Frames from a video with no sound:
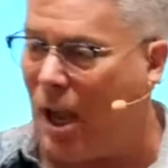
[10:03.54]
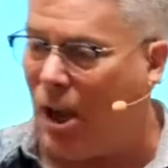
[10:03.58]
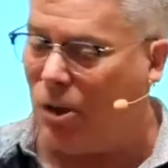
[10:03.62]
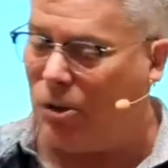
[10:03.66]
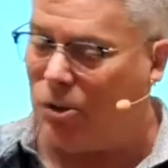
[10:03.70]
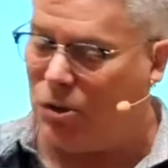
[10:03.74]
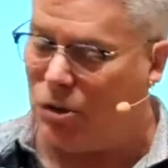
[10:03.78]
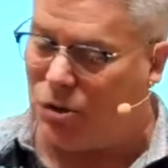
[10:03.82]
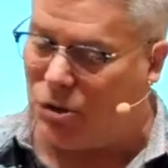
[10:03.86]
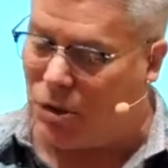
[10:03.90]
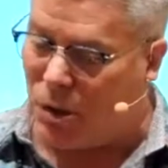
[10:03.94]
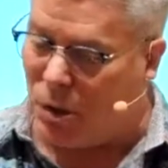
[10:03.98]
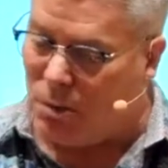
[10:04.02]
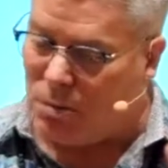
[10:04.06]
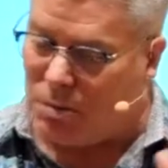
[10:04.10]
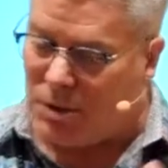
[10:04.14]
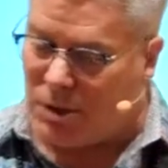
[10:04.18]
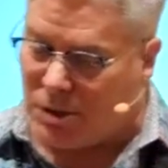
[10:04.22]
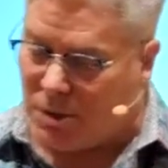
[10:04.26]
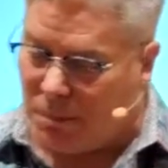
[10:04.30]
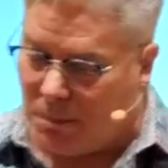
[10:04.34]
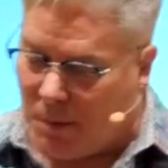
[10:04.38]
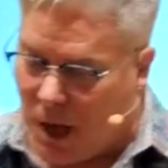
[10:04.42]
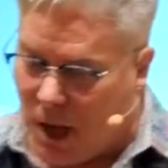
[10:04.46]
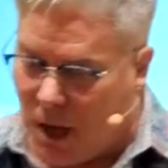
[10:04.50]
are so
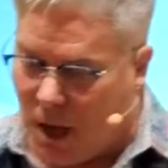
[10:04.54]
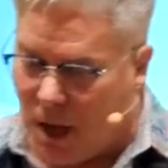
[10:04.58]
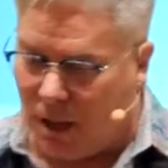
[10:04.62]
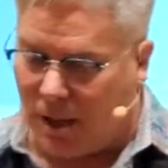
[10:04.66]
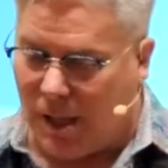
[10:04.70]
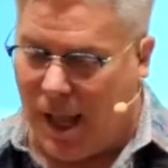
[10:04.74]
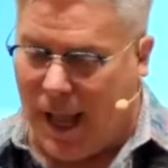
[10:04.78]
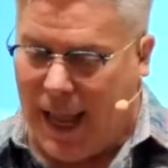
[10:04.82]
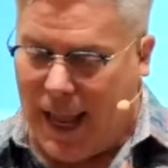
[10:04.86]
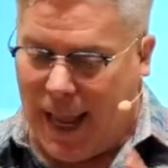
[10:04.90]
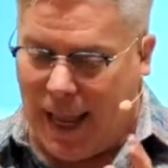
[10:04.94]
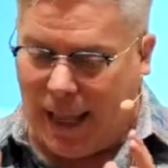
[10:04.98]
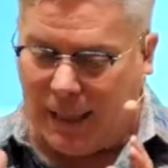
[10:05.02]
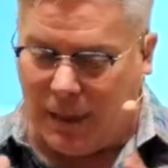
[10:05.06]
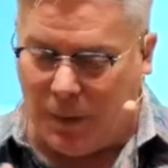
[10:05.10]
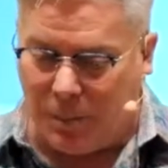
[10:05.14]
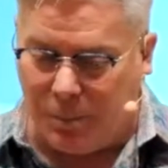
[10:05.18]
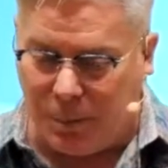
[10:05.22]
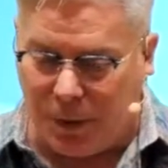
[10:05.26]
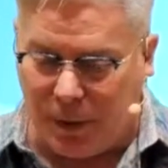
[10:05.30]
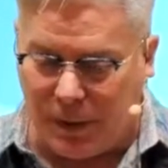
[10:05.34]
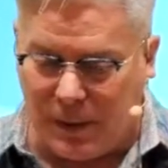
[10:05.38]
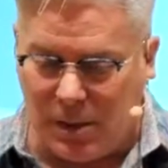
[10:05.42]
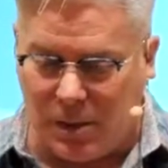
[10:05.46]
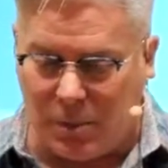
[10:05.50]
small and the
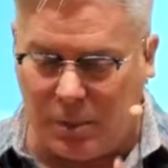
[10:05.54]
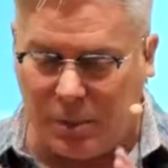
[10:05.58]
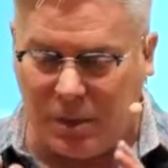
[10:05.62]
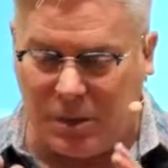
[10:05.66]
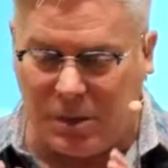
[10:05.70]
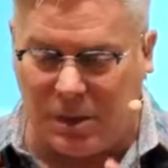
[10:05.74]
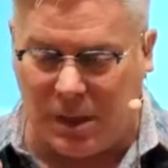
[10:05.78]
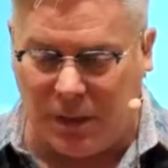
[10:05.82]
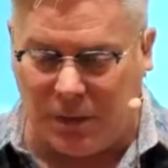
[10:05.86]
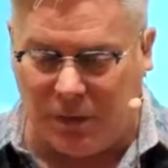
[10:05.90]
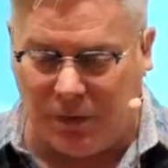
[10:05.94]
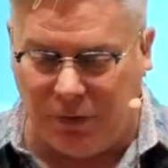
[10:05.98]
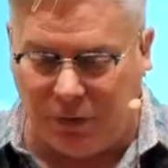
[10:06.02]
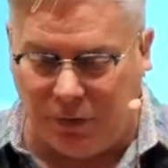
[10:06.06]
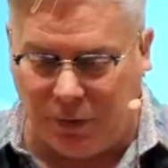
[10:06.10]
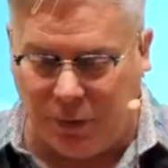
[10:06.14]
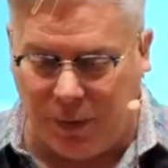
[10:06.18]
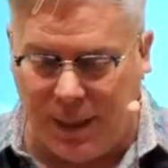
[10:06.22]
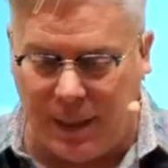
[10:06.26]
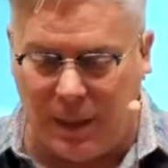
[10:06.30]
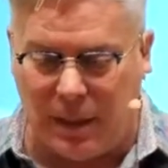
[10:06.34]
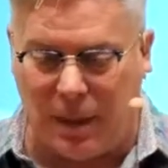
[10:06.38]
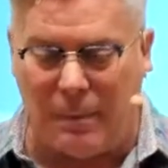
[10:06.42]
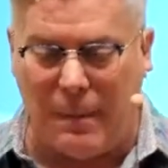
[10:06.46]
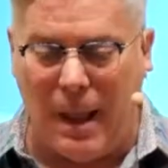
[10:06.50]
principles of
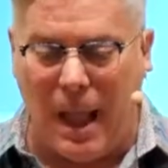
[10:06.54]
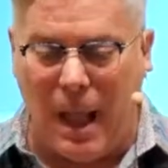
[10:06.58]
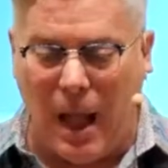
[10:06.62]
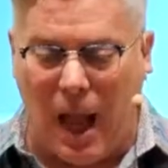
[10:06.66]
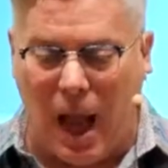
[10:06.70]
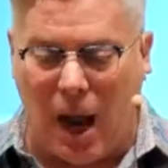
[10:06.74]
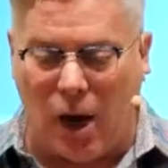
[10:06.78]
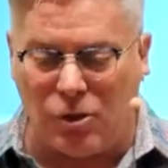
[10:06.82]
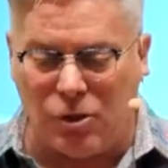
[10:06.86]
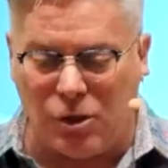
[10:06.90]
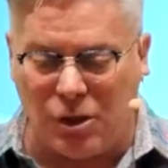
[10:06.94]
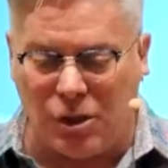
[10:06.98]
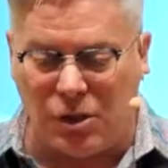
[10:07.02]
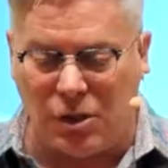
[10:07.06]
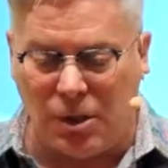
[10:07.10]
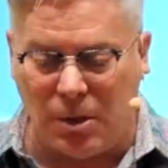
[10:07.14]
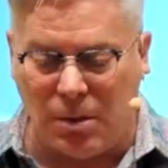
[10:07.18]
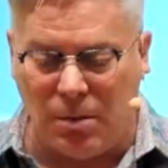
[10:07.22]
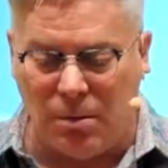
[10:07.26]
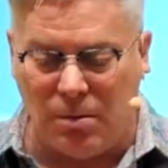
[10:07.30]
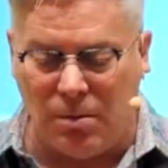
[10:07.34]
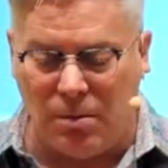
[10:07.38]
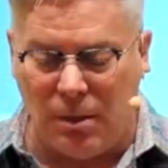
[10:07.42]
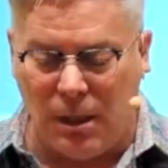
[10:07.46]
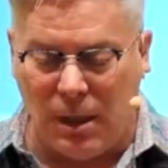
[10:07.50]
freedom are
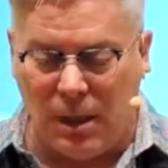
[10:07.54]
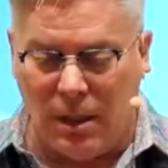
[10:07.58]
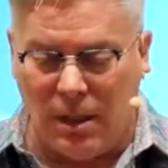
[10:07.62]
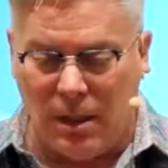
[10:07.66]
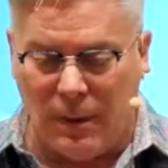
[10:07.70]
so